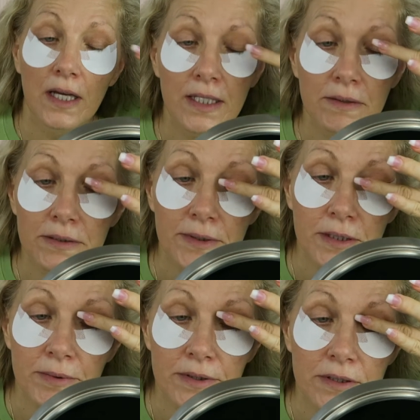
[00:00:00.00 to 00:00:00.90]
Anyways, we're going
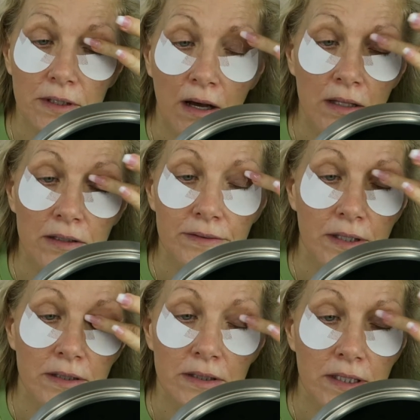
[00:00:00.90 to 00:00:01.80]
to put this all over
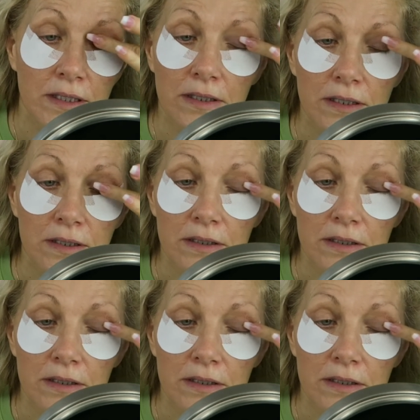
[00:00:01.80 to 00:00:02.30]
our lid.